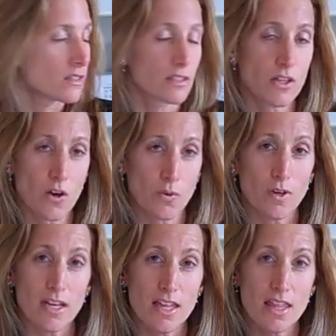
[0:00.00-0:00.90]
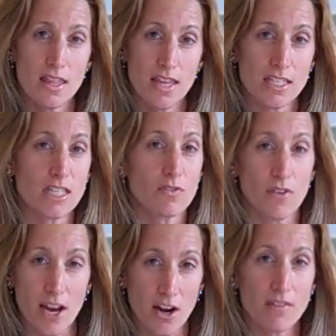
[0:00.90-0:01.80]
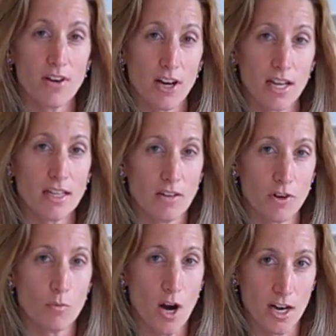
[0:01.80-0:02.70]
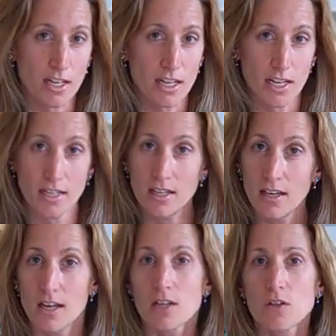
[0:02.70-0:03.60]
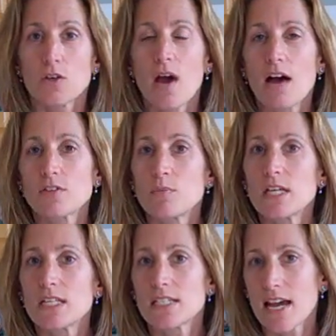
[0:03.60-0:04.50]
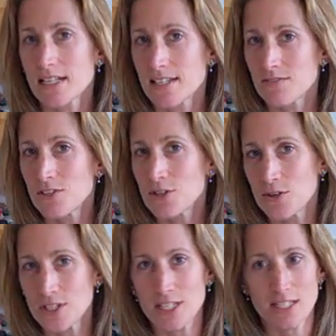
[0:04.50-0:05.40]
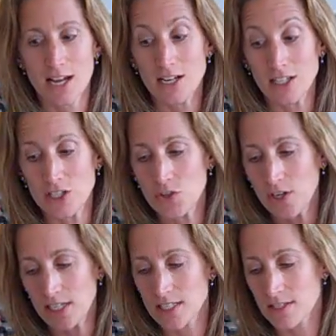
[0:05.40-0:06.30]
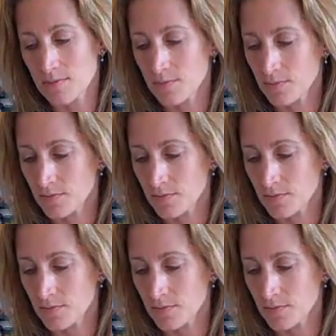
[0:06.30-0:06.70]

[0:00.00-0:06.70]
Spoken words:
So this is very, very clever marketing. You have to be a detective to know this is not a good choice.